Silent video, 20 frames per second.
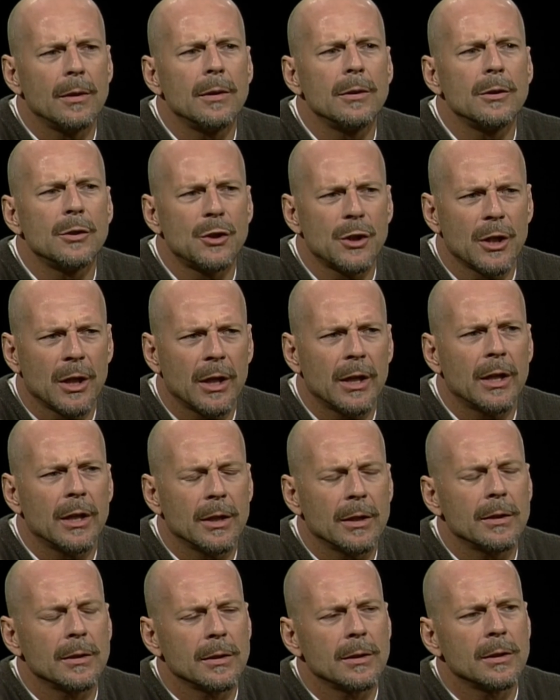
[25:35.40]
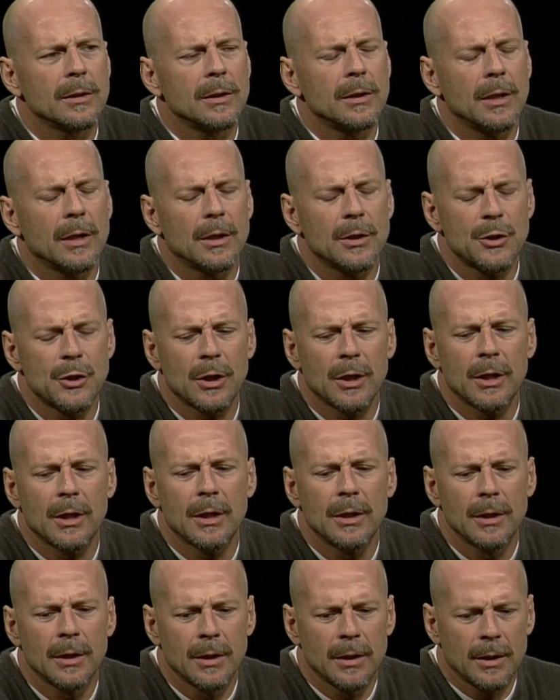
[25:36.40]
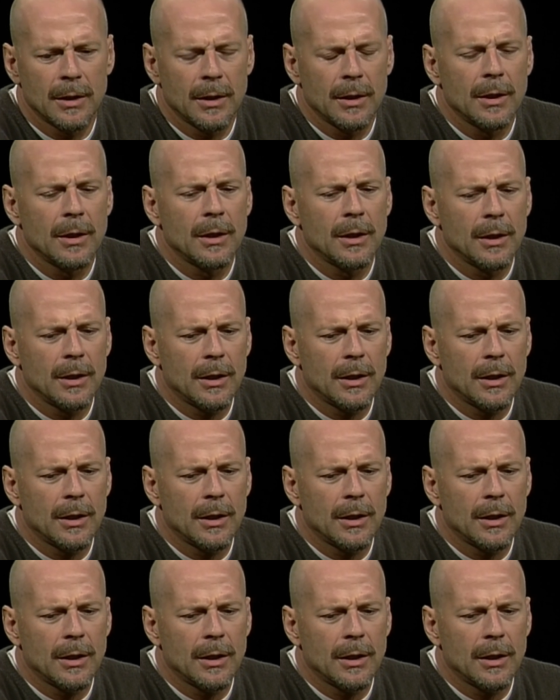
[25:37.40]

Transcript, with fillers: and Cheyenne. Cheyenne, I'm sorry. Yeah, Cheyenne.